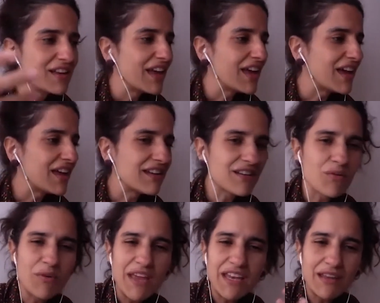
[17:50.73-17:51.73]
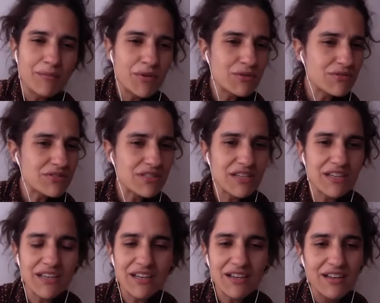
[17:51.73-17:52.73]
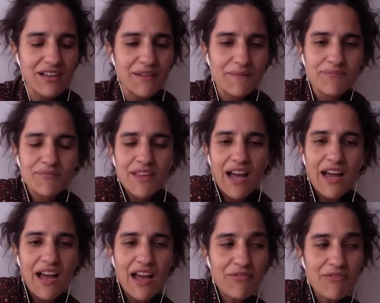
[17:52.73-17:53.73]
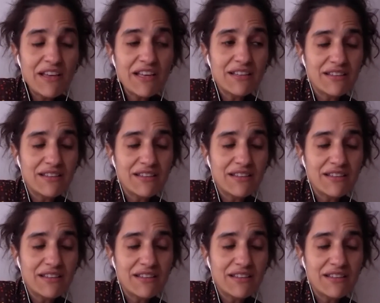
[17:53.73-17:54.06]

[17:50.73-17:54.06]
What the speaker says: and creating music. I think